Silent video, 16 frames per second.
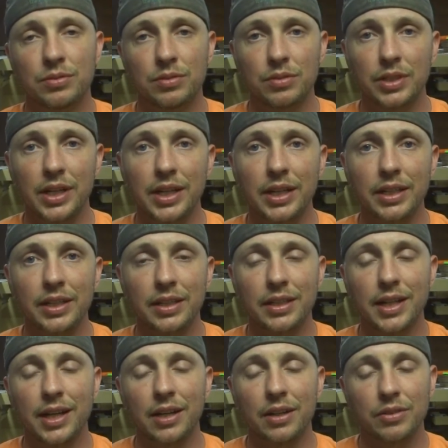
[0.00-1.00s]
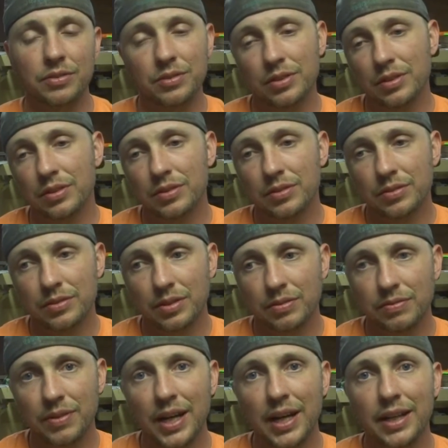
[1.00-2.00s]
Okay. Now to
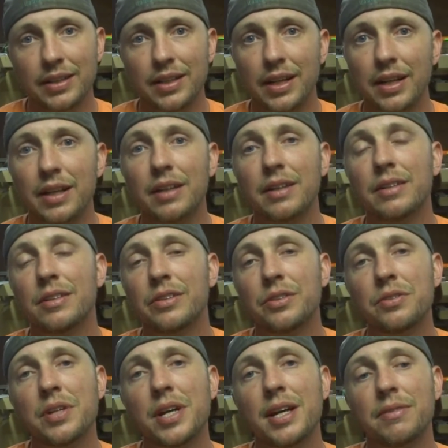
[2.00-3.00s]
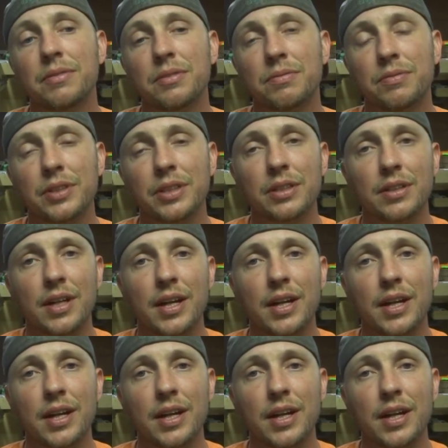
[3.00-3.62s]
find that, you have to figure